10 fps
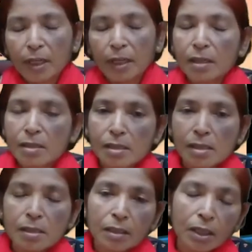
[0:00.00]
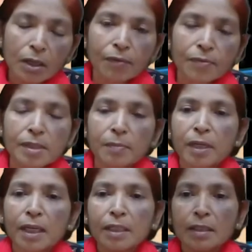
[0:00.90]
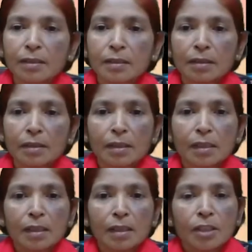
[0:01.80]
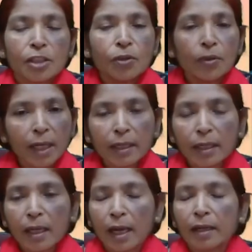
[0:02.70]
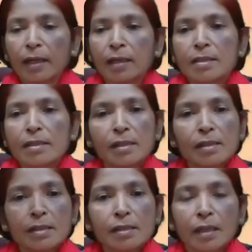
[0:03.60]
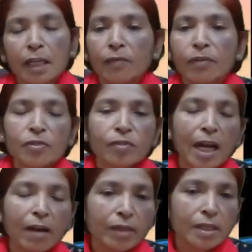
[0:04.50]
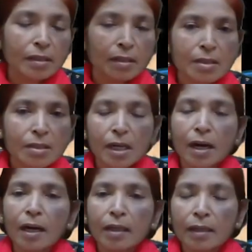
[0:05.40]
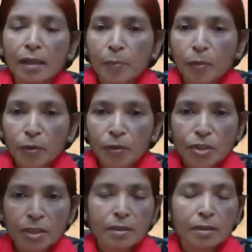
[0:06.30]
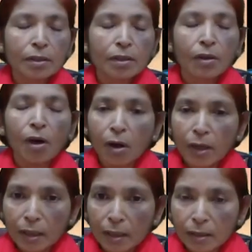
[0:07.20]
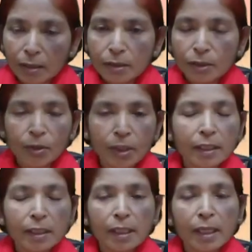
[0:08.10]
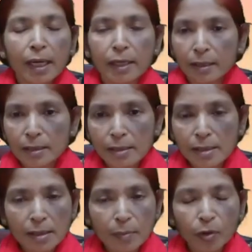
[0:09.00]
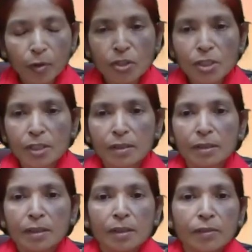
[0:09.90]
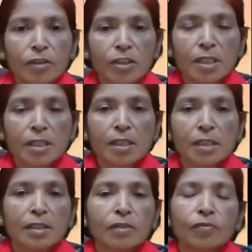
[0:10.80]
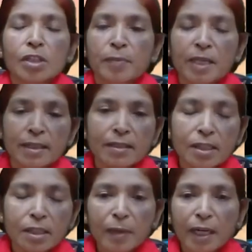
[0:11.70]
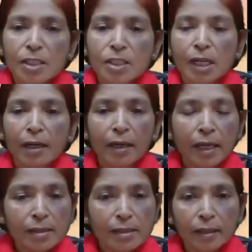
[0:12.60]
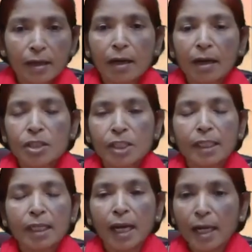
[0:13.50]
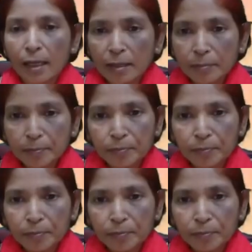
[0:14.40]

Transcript: elasticity of supply, utility analysis, in which we have discussed cardinal approach, ordinal utility analysis approach, which was presented by G.R. Hicks and R.G.D. Allen.